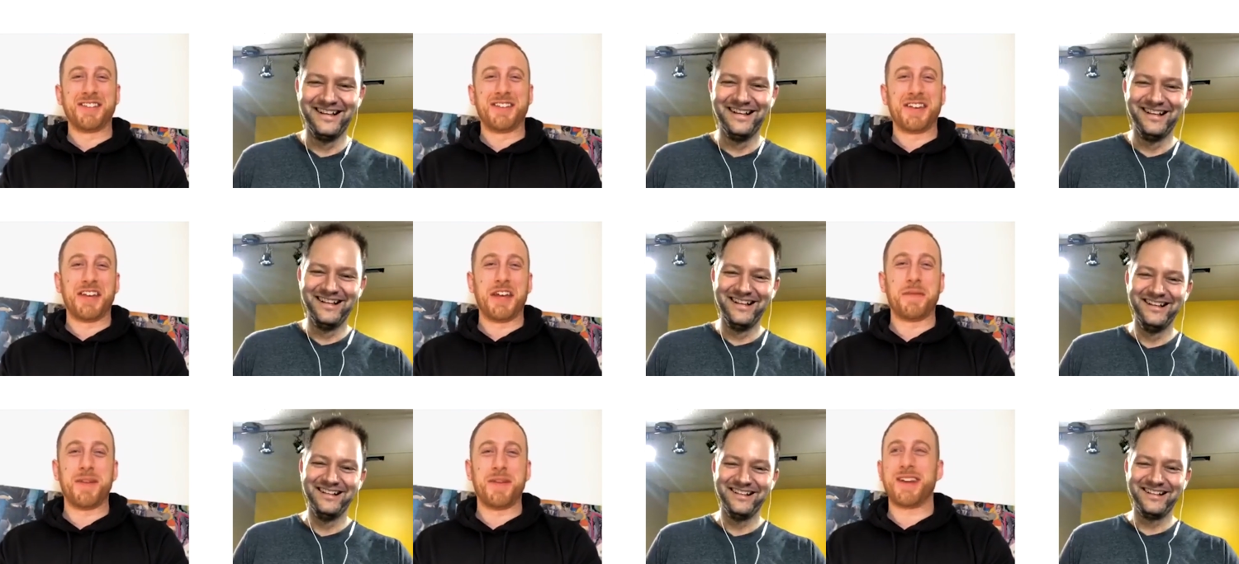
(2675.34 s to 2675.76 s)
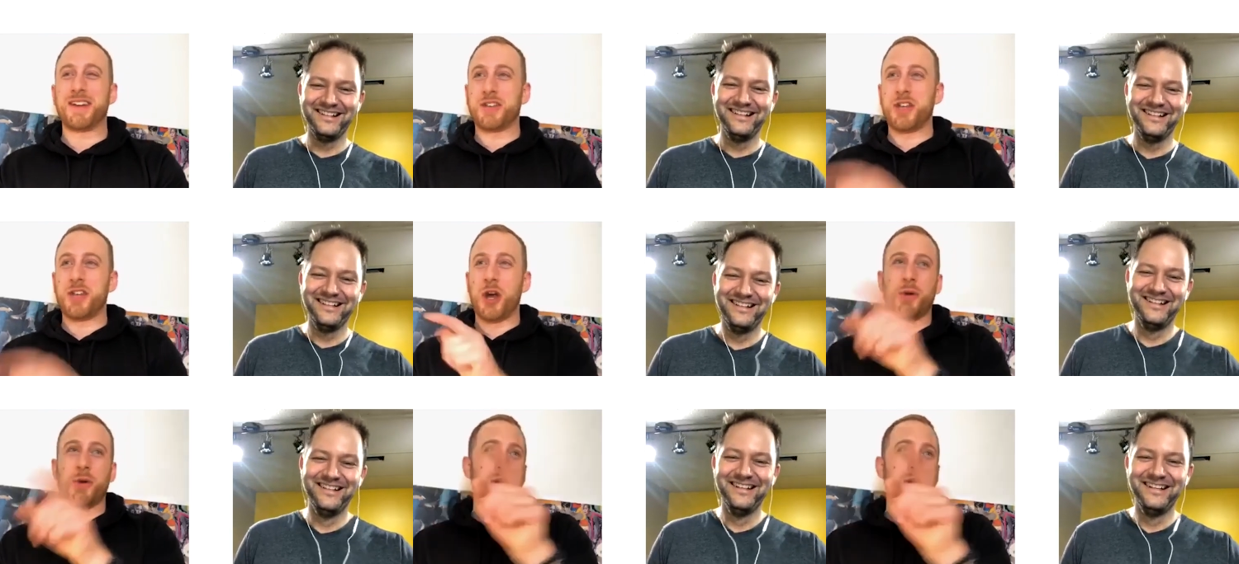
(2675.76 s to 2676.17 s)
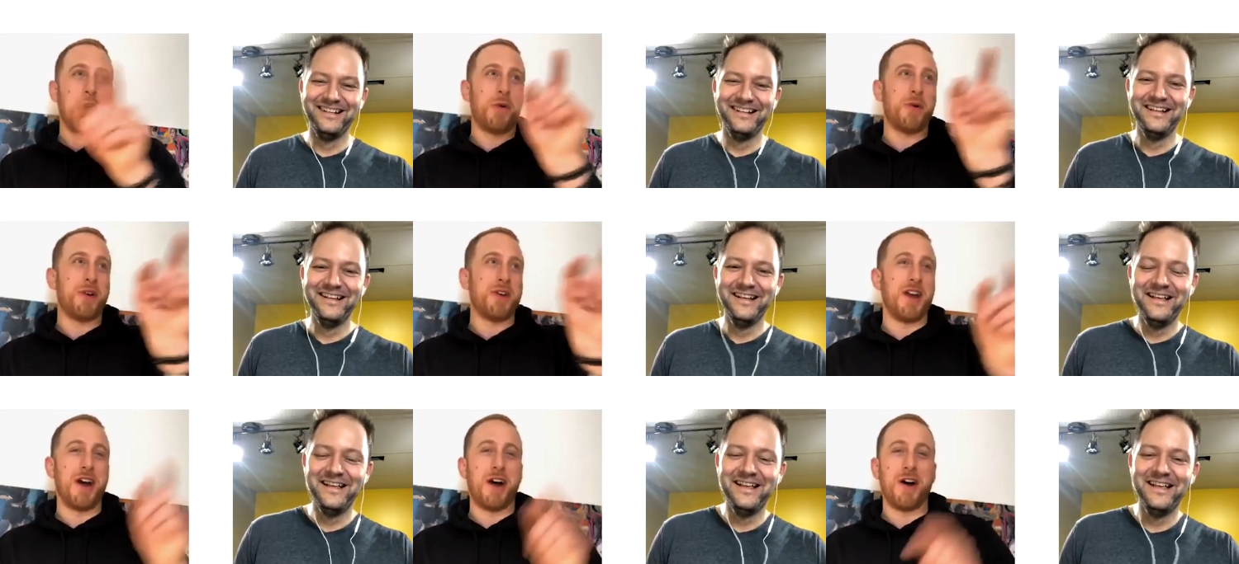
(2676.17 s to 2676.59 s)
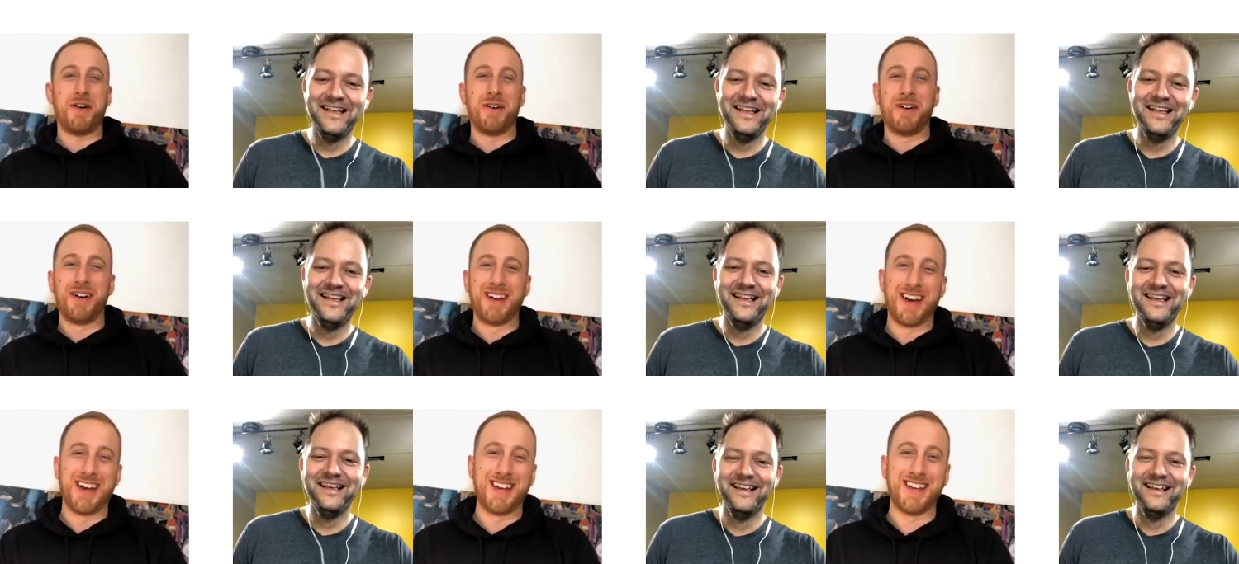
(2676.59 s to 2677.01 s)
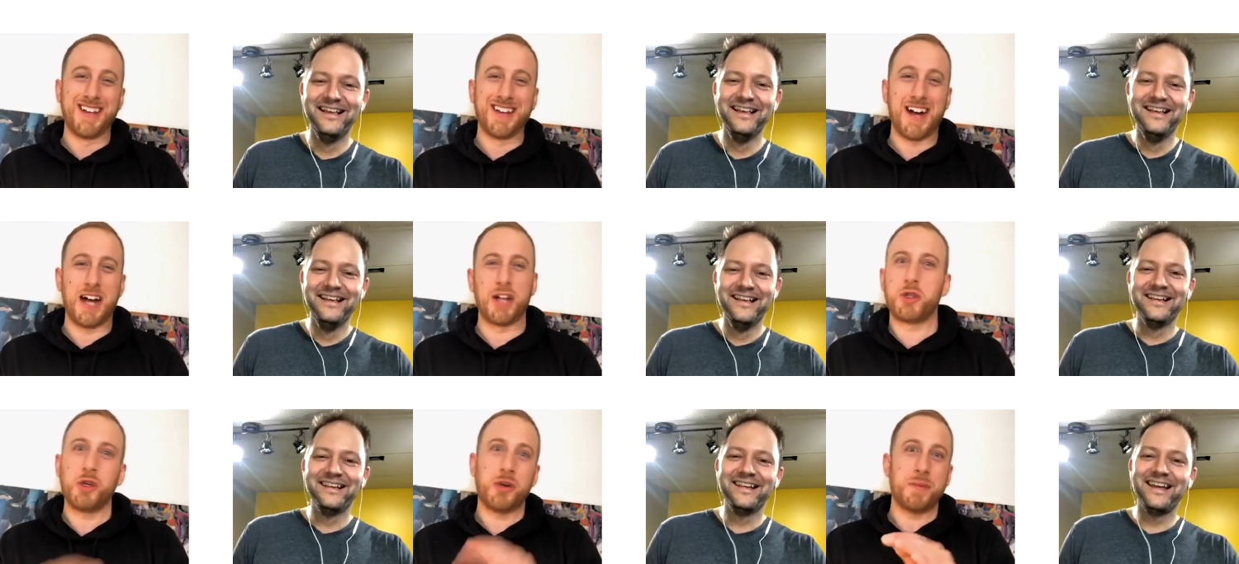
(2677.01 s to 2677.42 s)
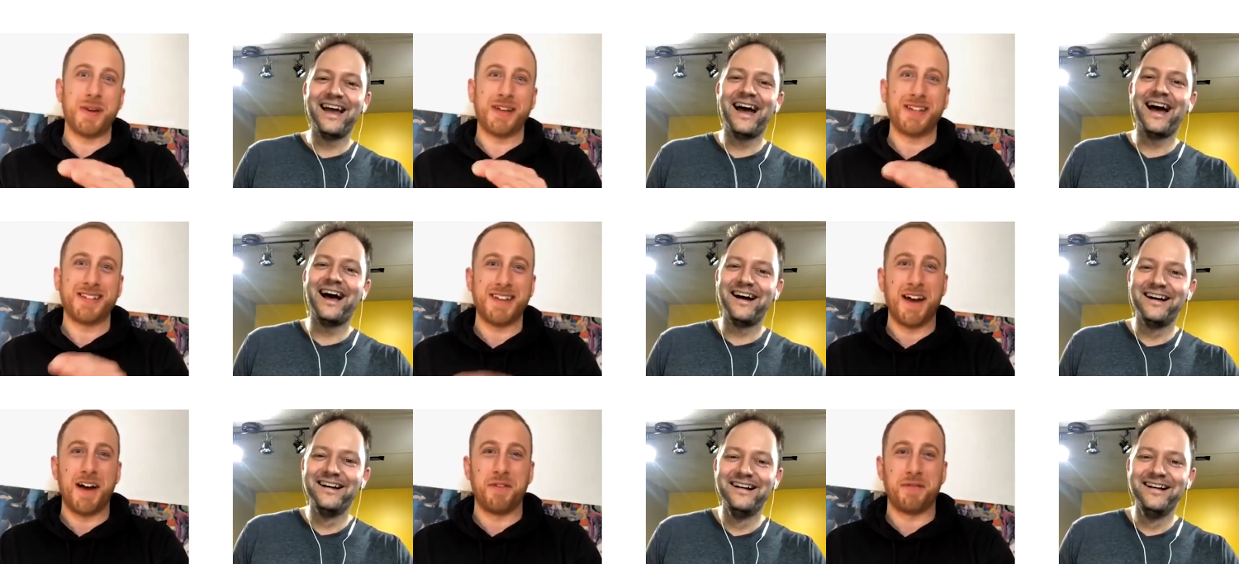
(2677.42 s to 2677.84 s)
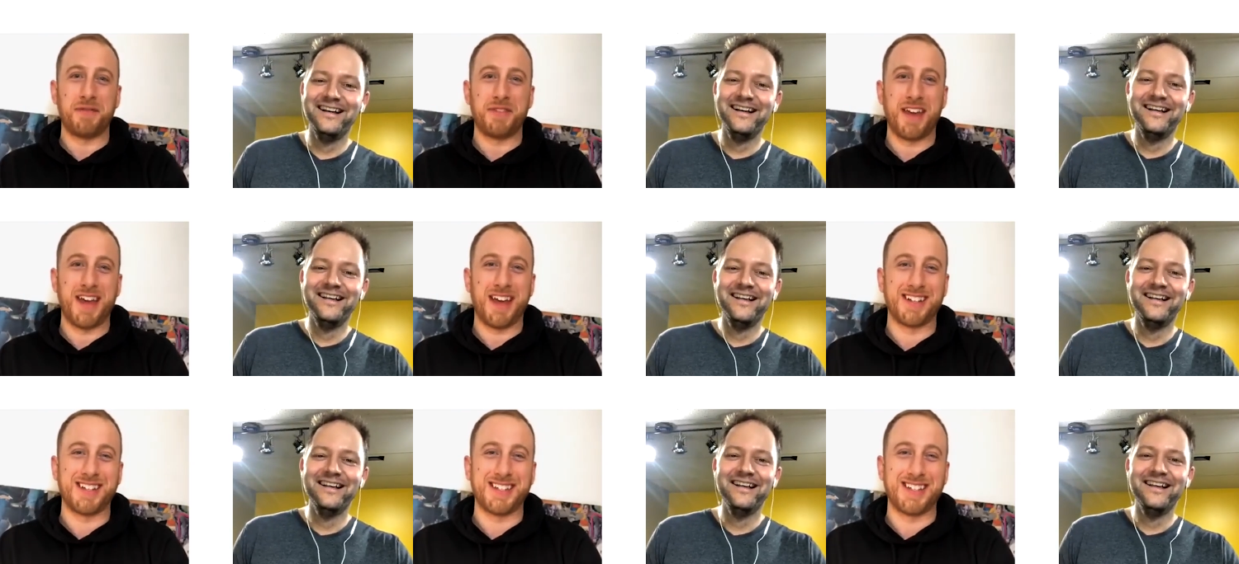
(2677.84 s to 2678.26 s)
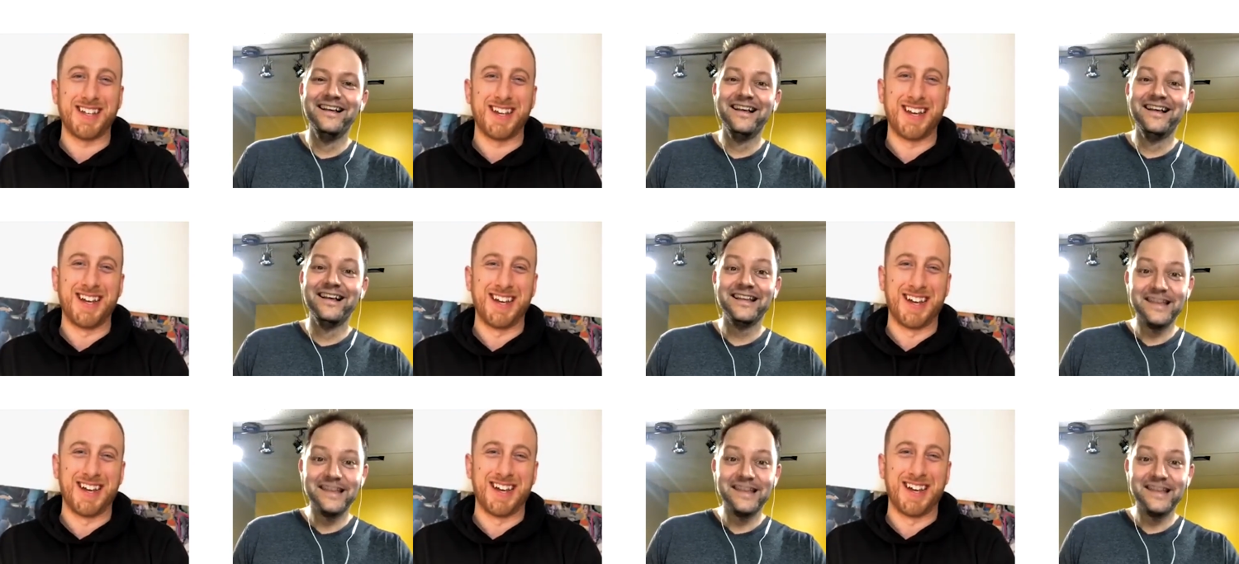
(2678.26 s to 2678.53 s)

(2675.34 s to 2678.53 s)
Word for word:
Speaker 1: Like, no, no, no. I'll do yeah. it myself. Thanks.